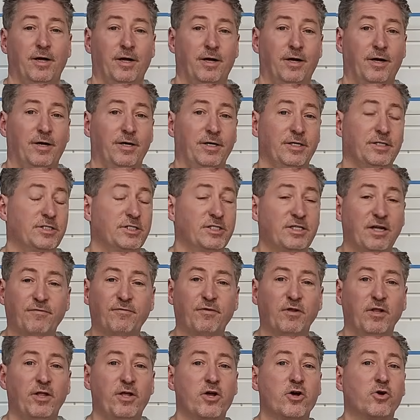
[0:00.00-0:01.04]
It's
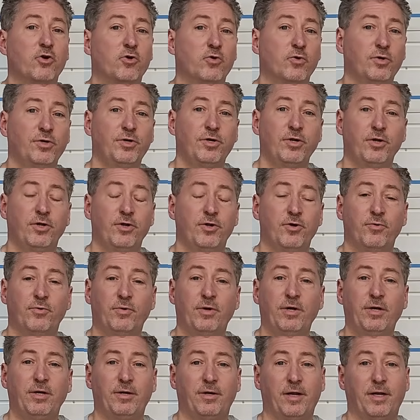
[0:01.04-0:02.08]
definitely a good
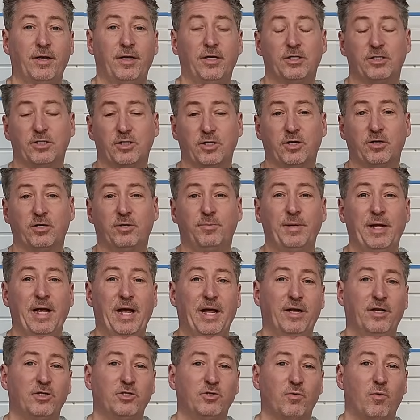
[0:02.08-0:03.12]
unit, and it's going to be
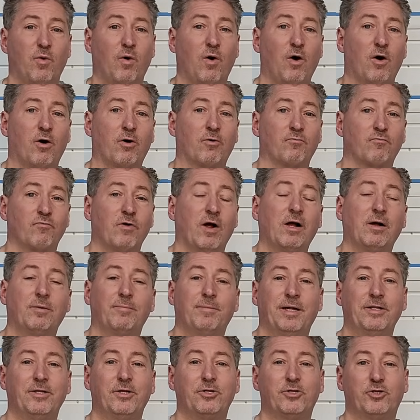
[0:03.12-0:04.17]
added to our
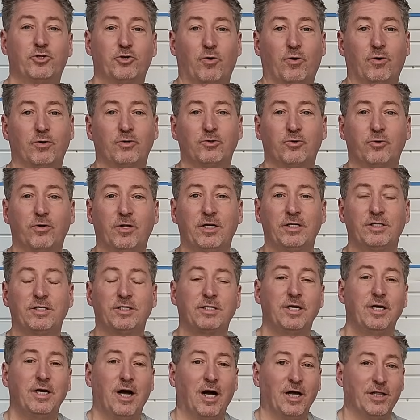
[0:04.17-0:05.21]
recommended charger list.